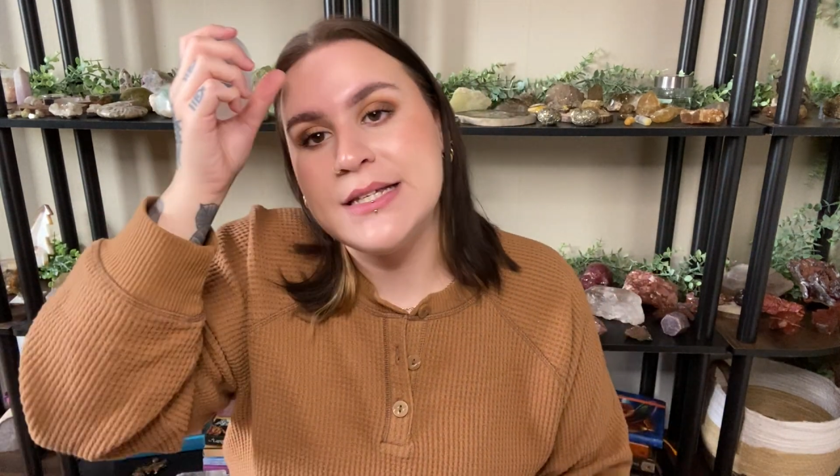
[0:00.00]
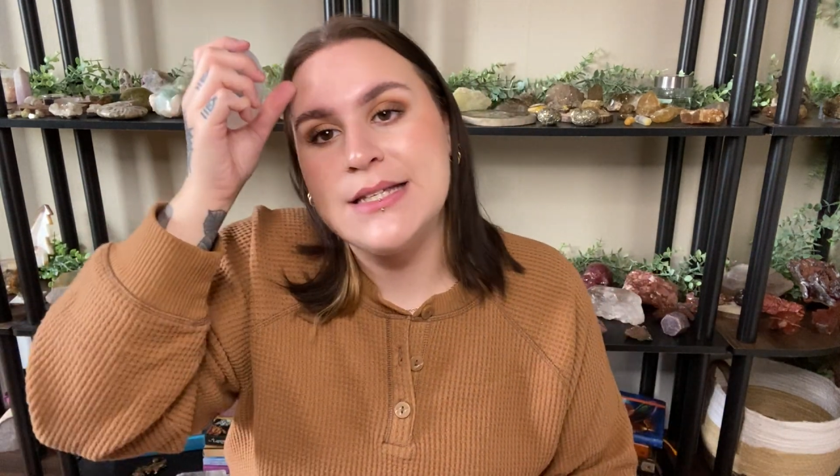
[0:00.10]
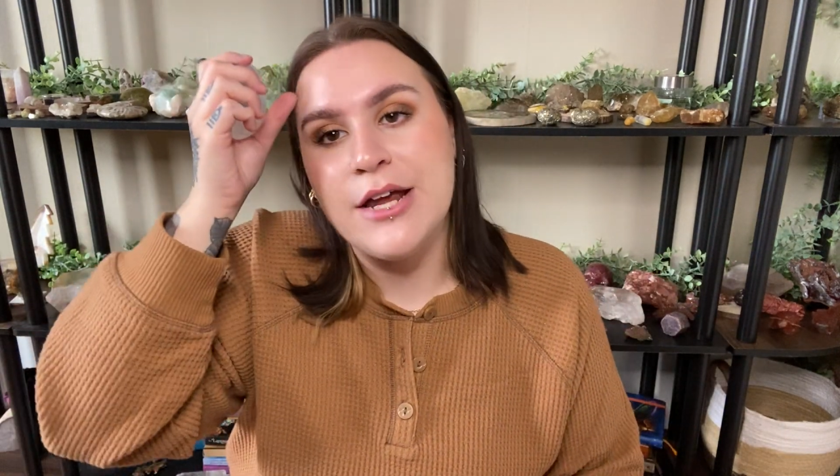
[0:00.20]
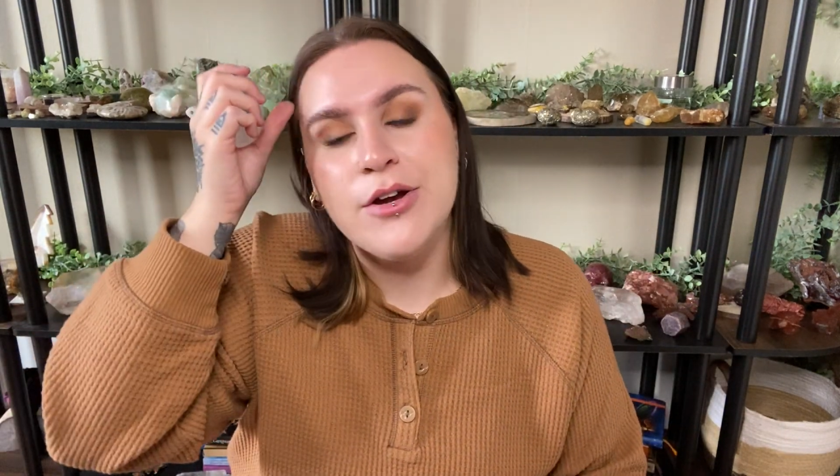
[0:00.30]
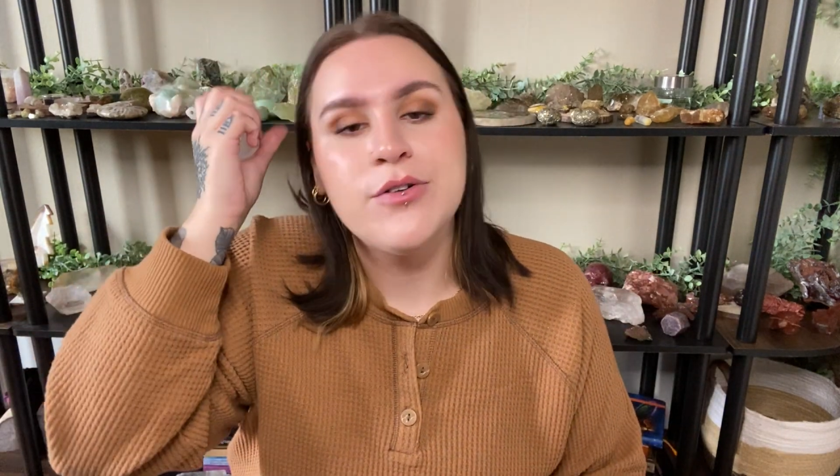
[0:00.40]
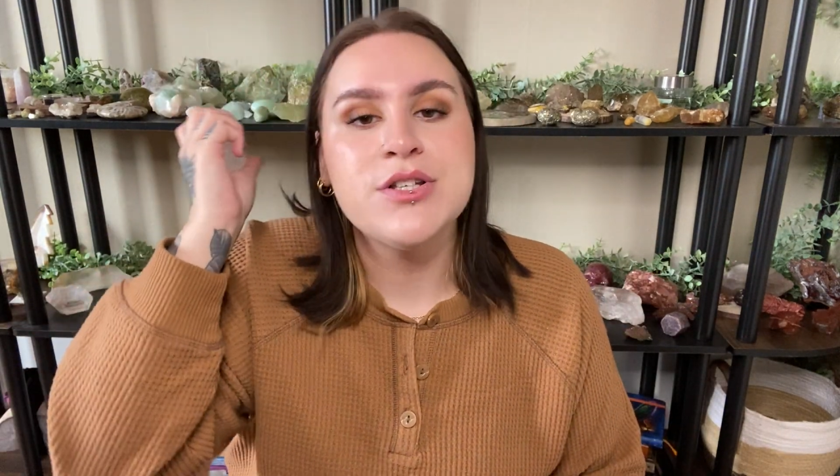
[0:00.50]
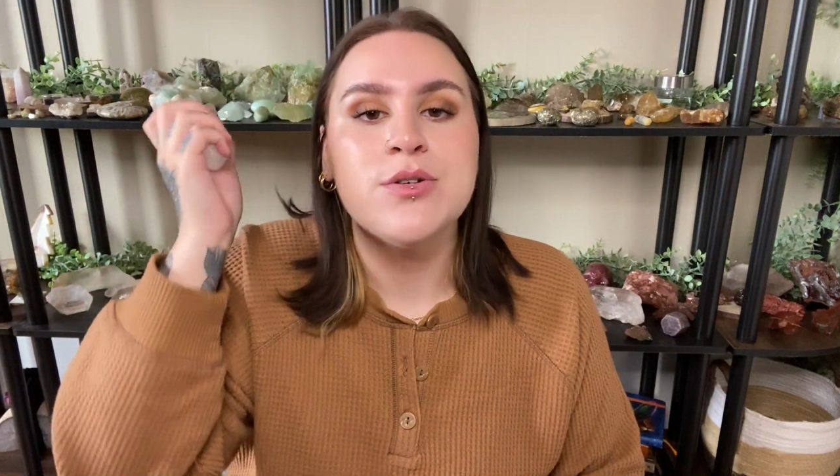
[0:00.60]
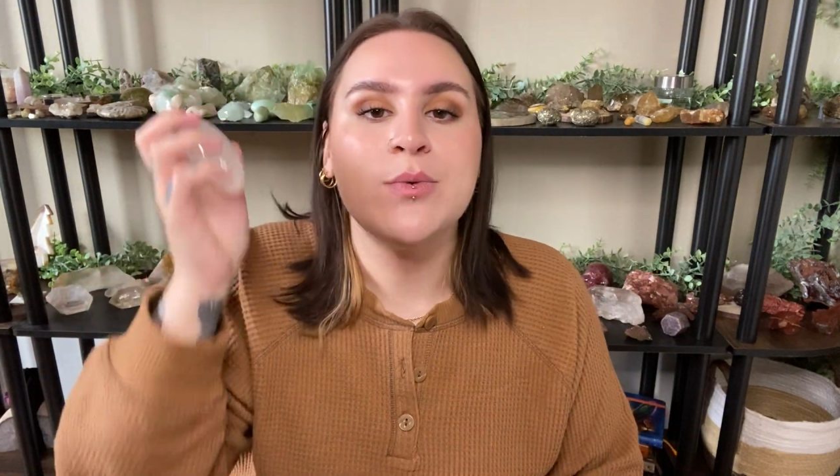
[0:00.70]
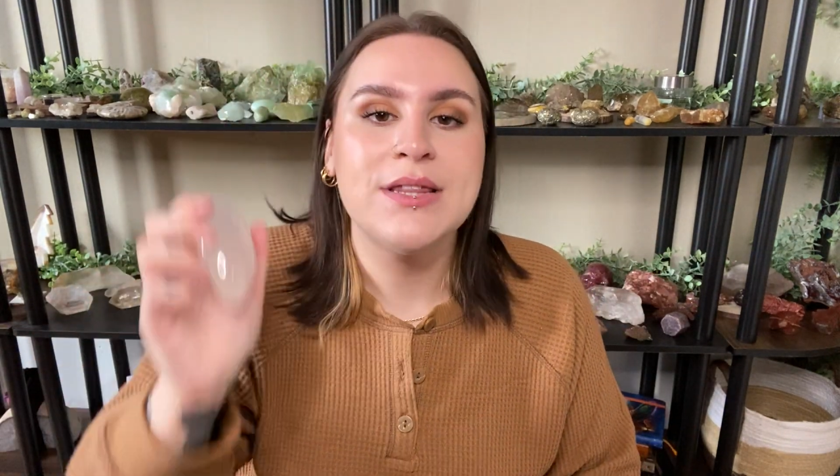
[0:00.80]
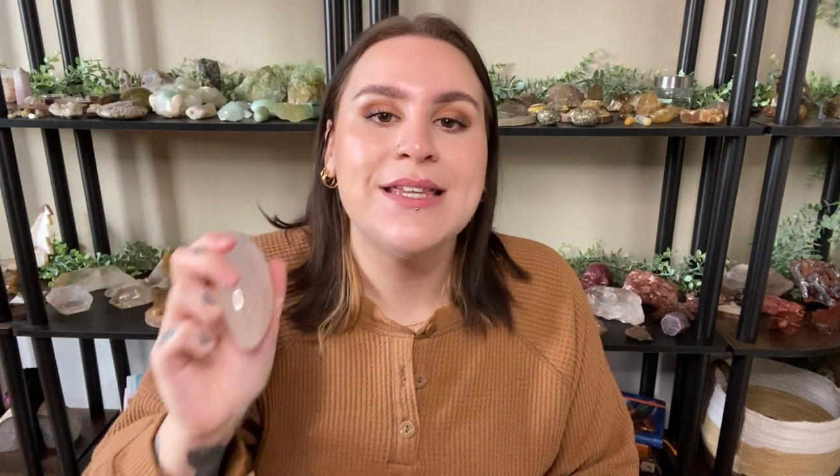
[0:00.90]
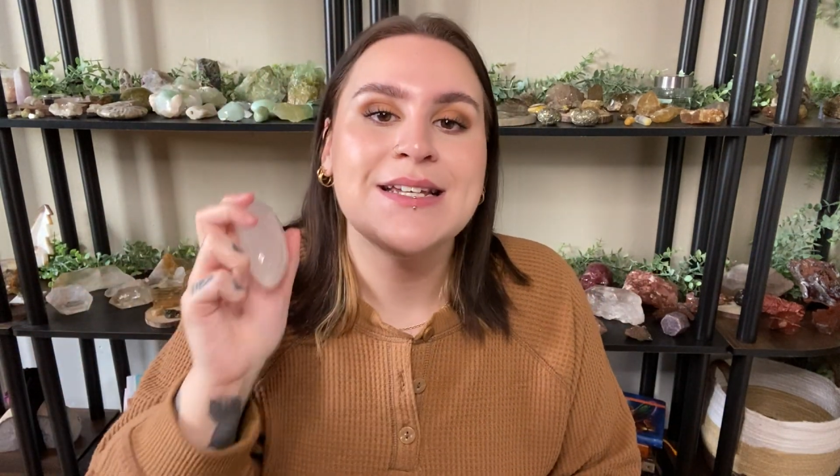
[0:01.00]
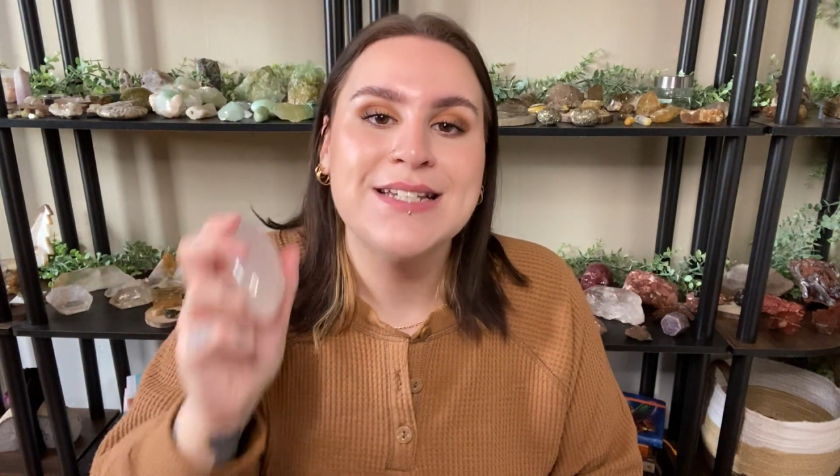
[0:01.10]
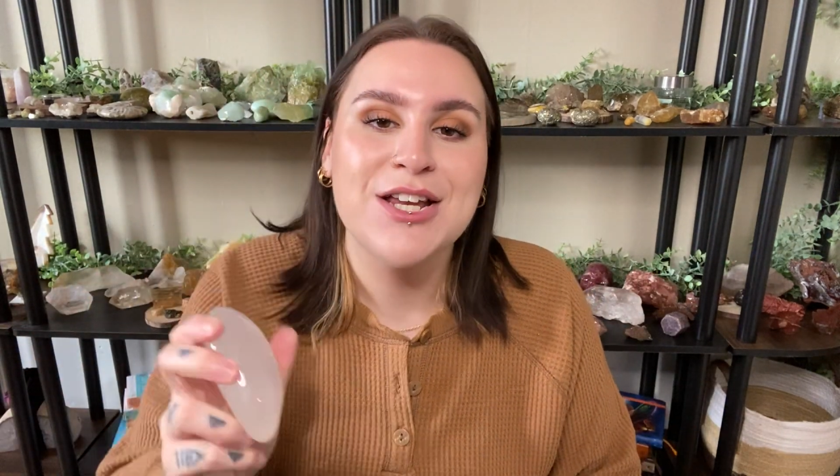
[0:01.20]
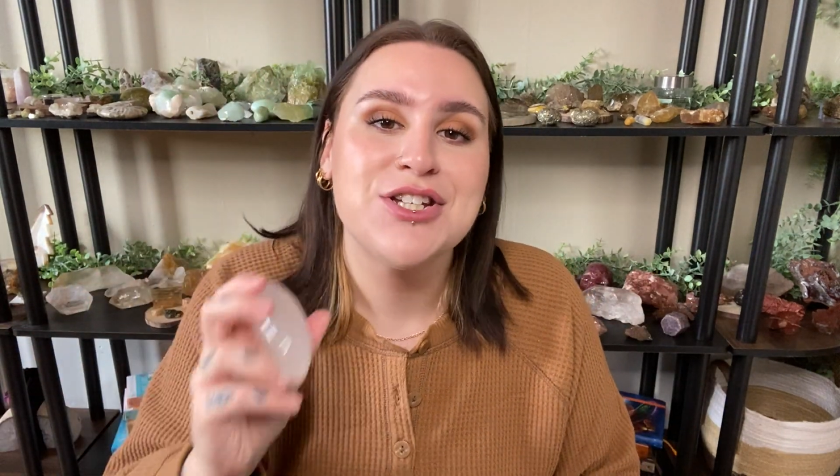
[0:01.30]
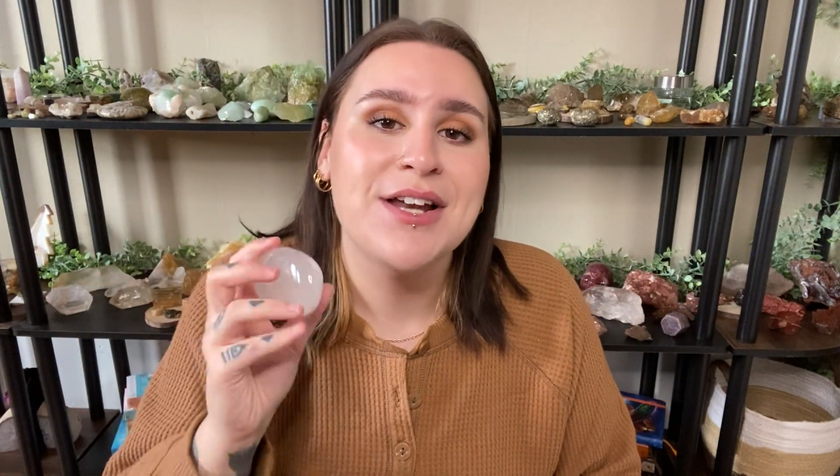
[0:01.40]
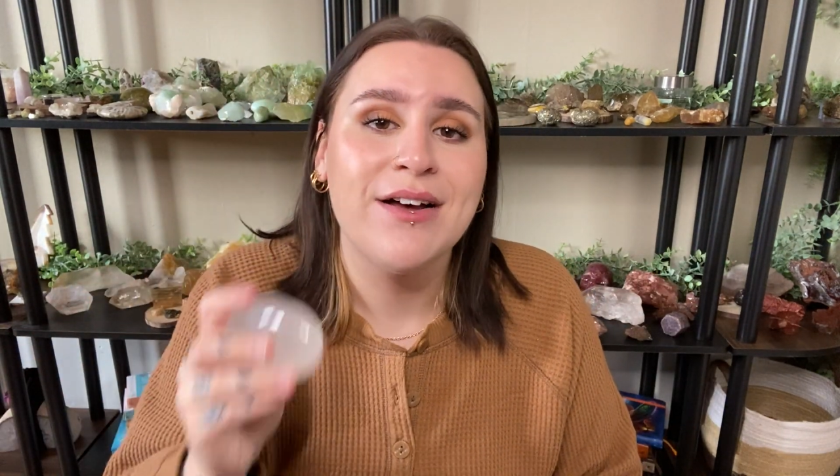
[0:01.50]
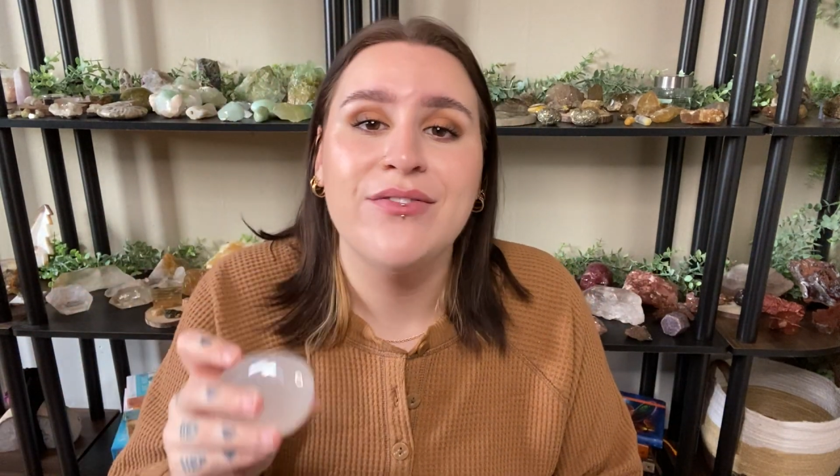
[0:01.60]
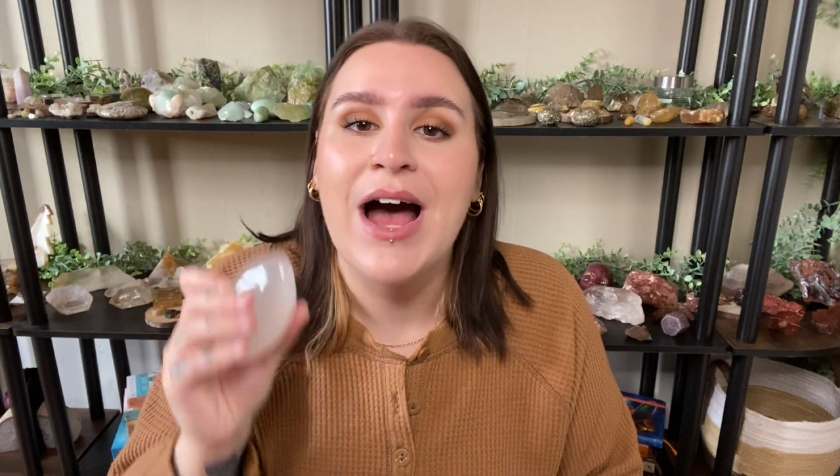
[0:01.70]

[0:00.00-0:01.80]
set your crystal with the intention of,